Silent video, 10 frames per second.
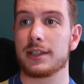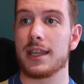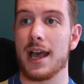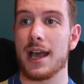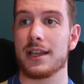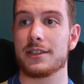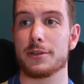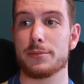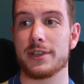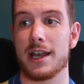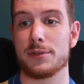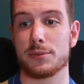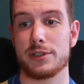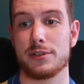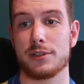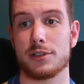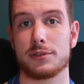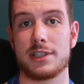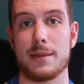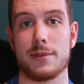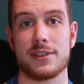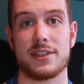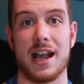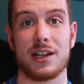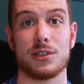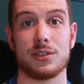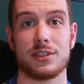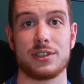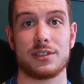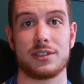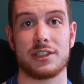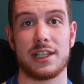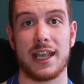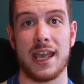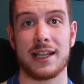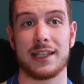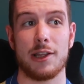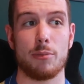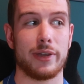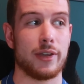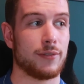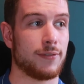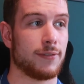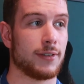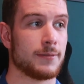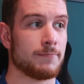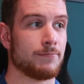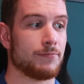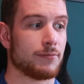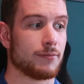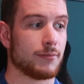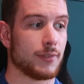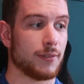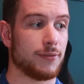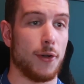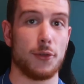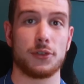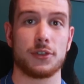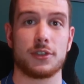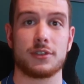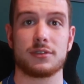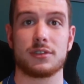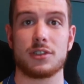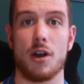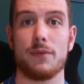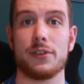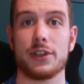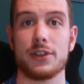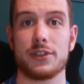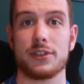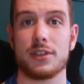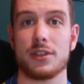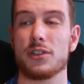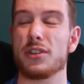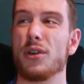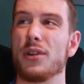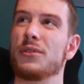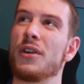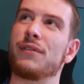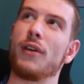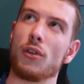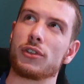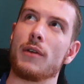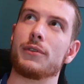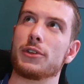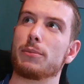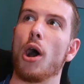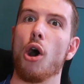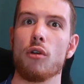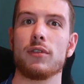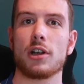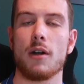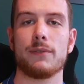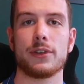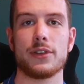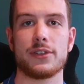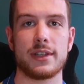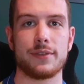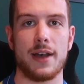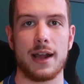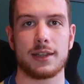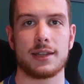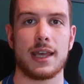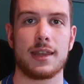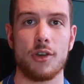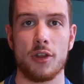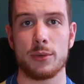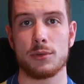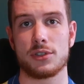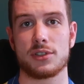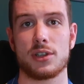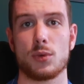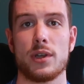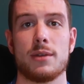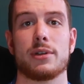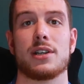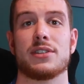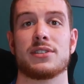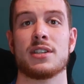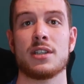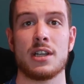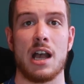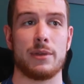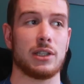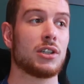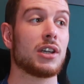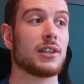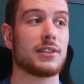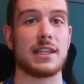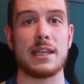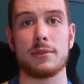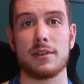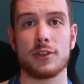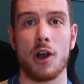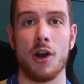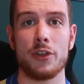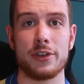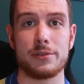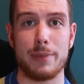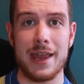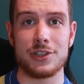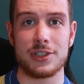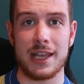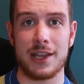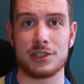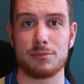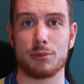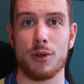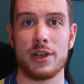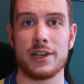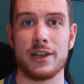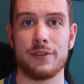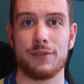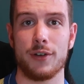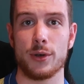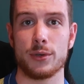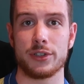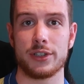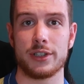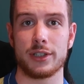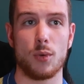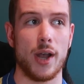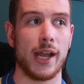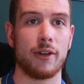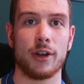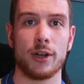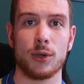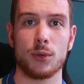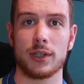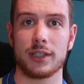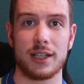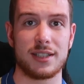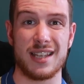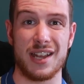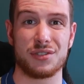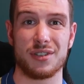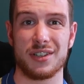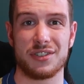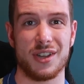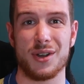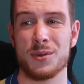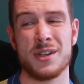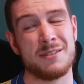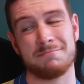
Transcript: that sometimes when you're a team that's that good, they gain a little bit of false confidence. So not false confidence, but overconfidence in the fact that they thought they were just going to win. Because, I mean, look at the team they've got. On the bench, they had De Bruyne, Foden, Aguero, etc. So